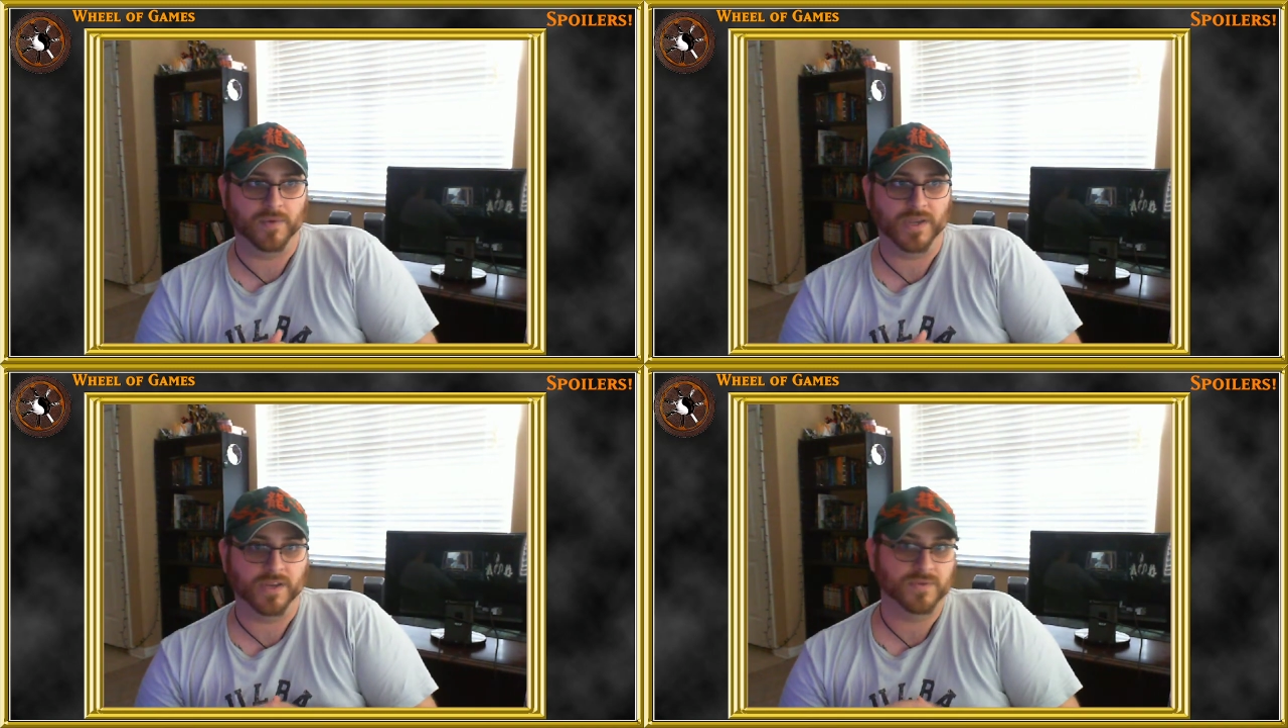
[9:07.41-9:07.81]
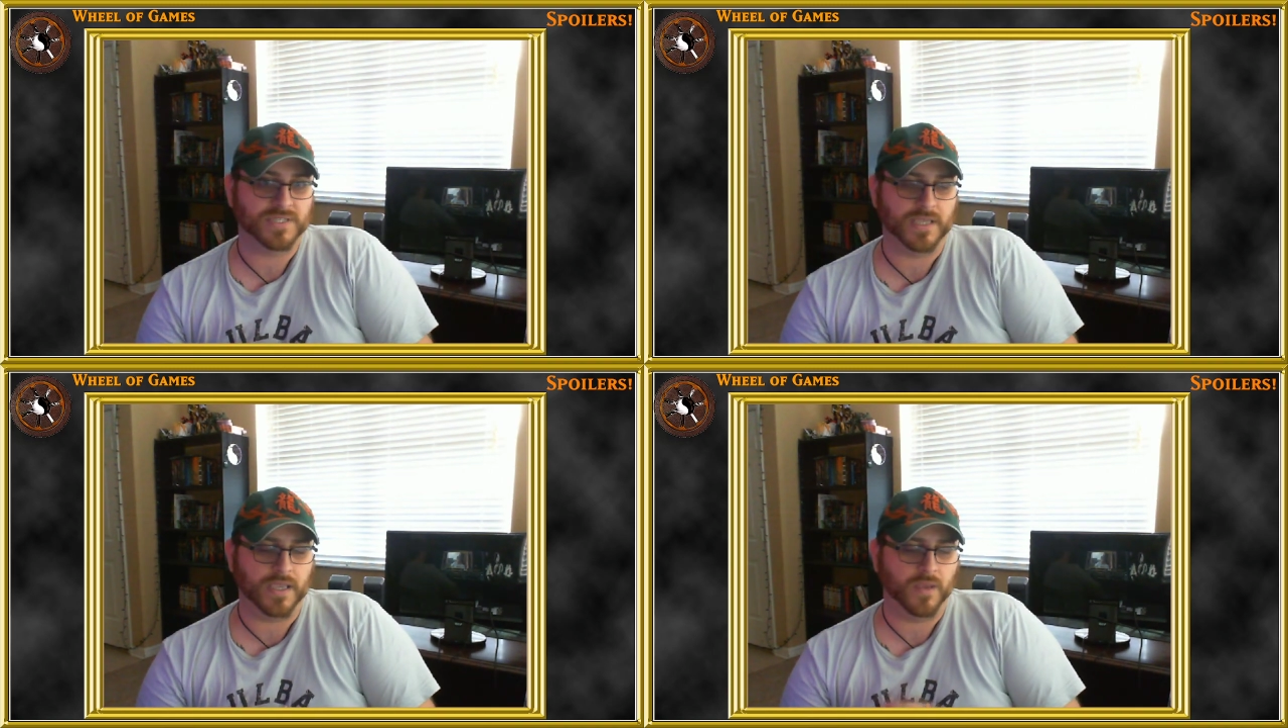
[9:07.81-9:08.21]
we do
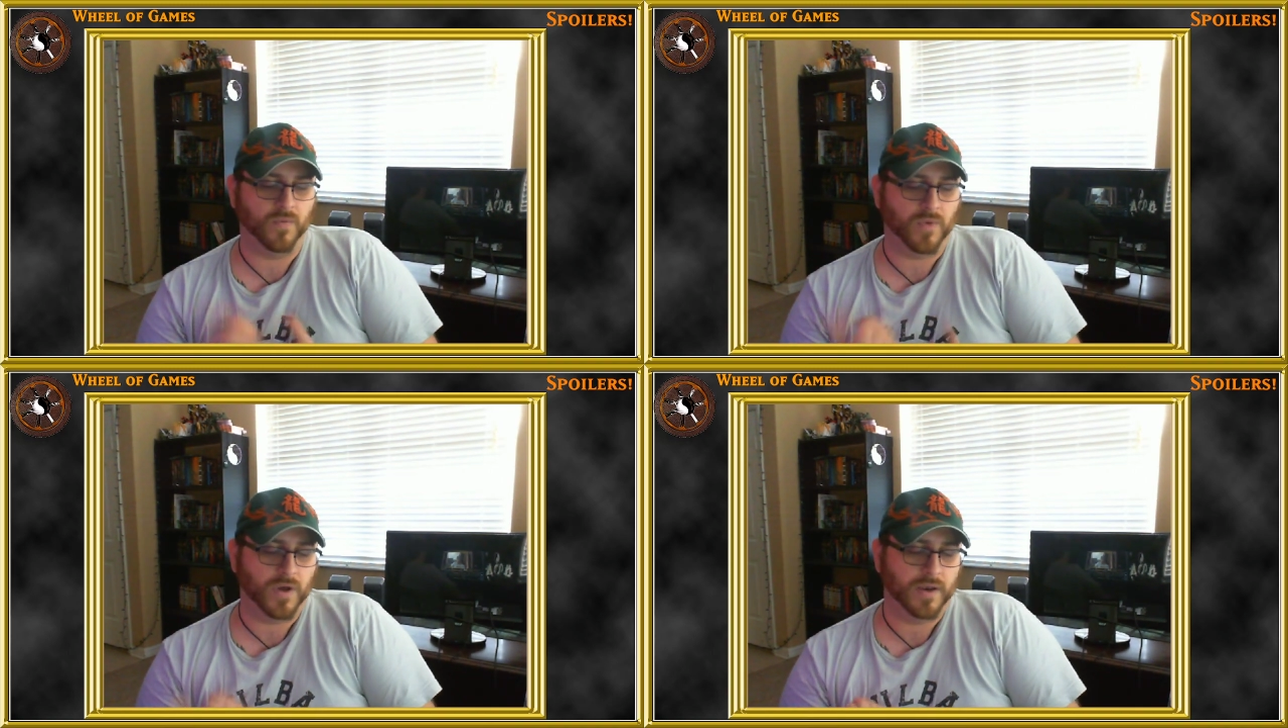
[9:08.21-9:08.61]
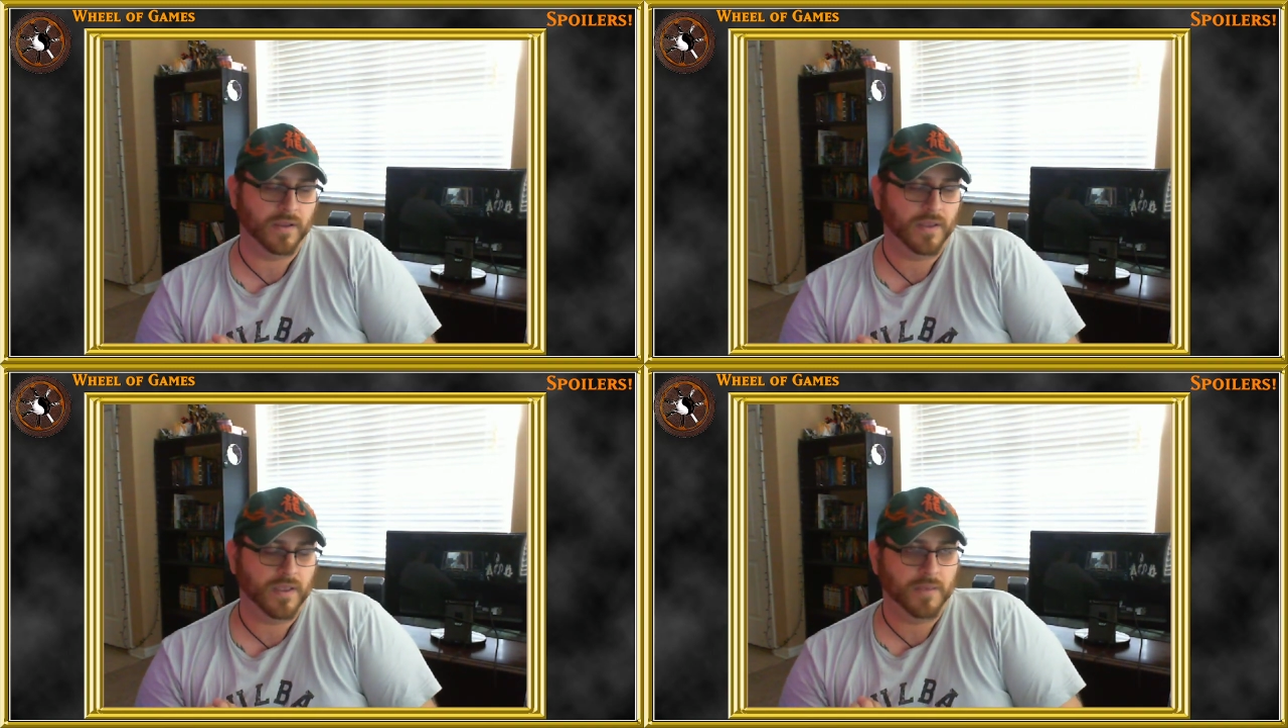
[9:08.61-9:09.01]
see
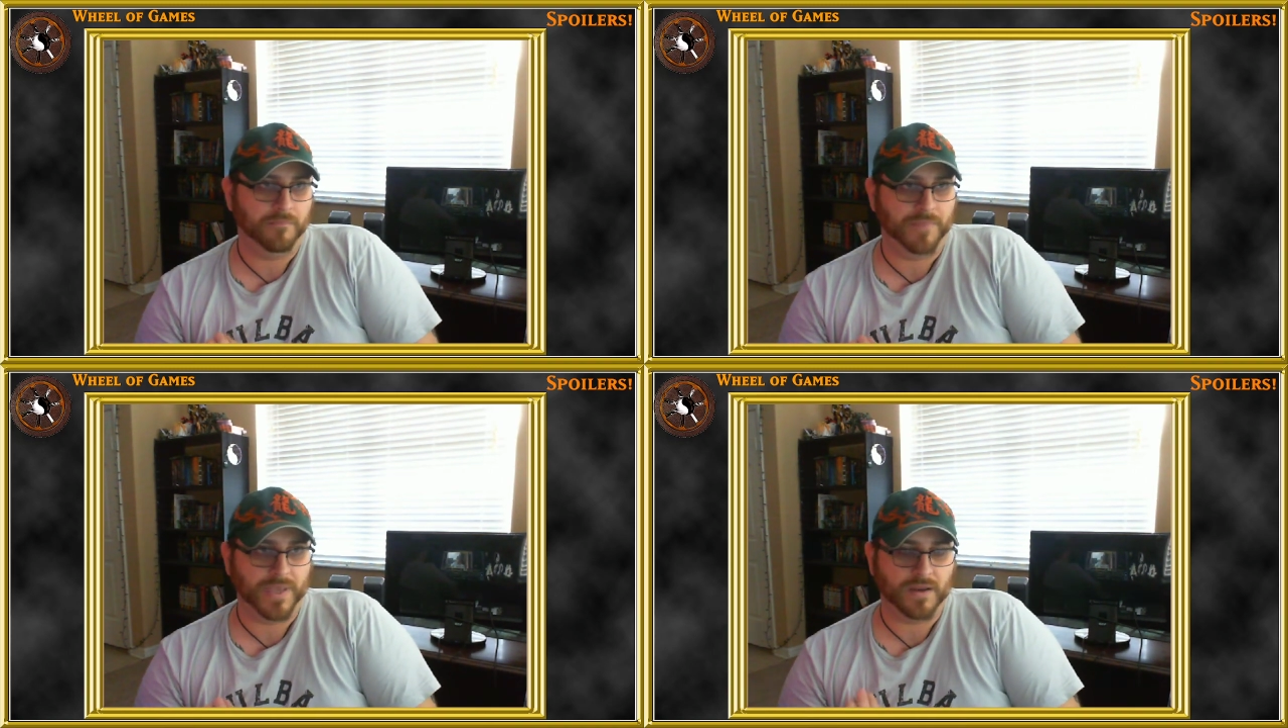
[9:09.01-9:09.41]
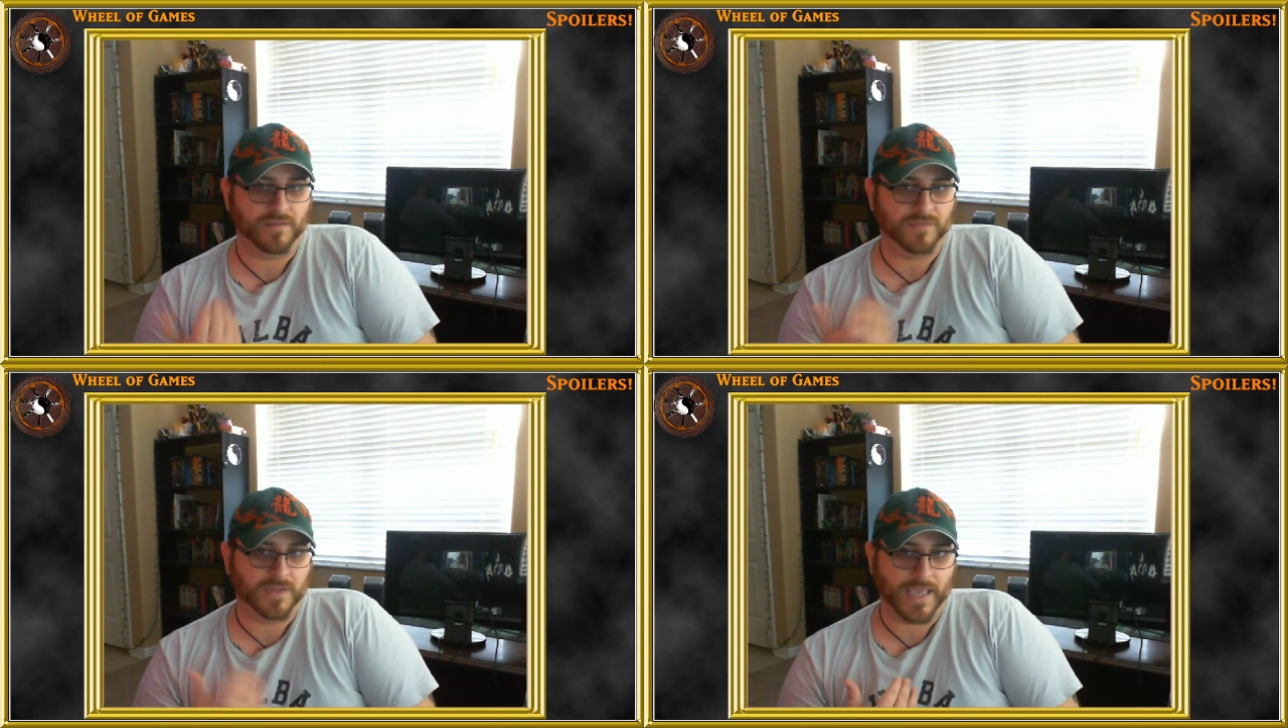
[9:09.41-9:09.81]
one bit
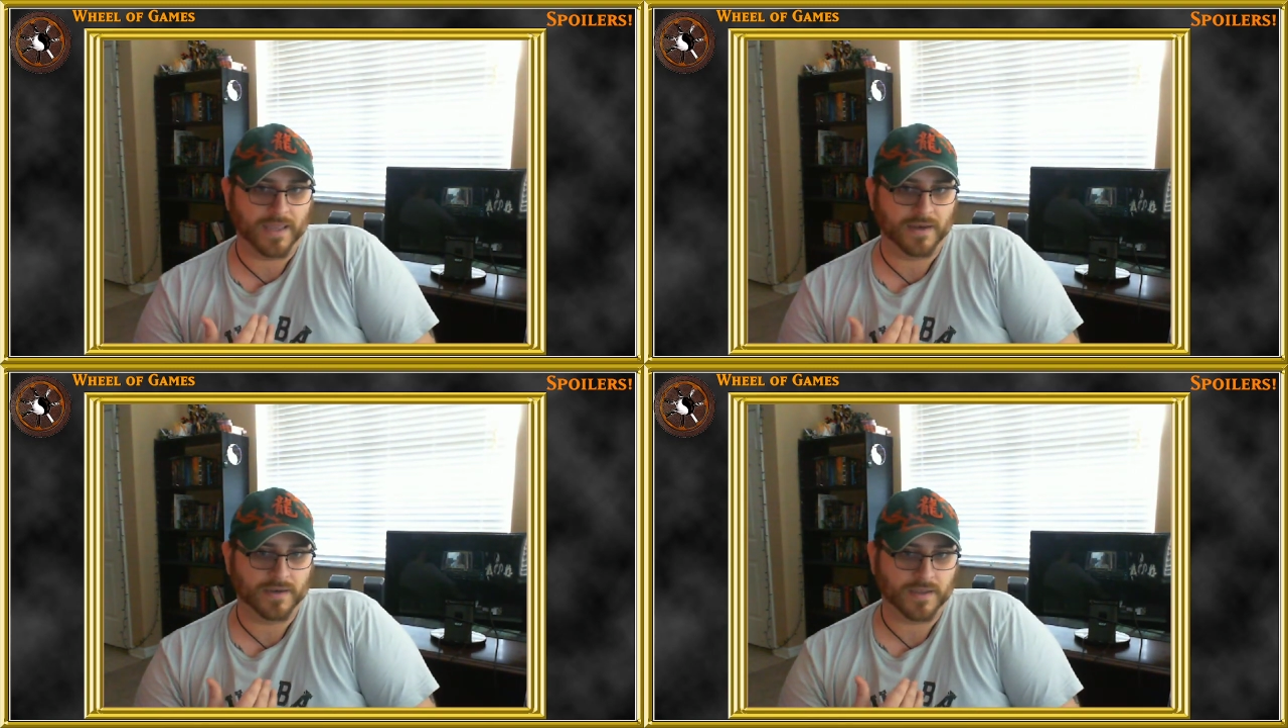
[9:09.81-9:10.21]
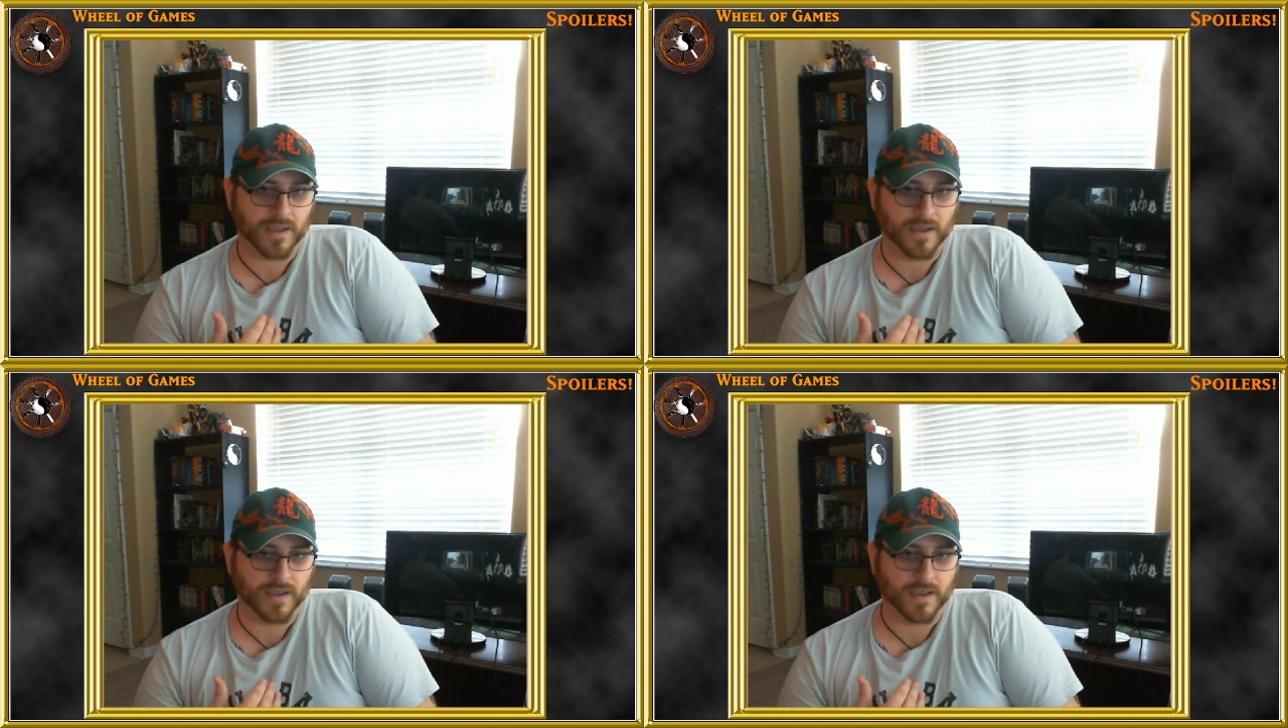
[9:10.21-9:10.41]
of Lan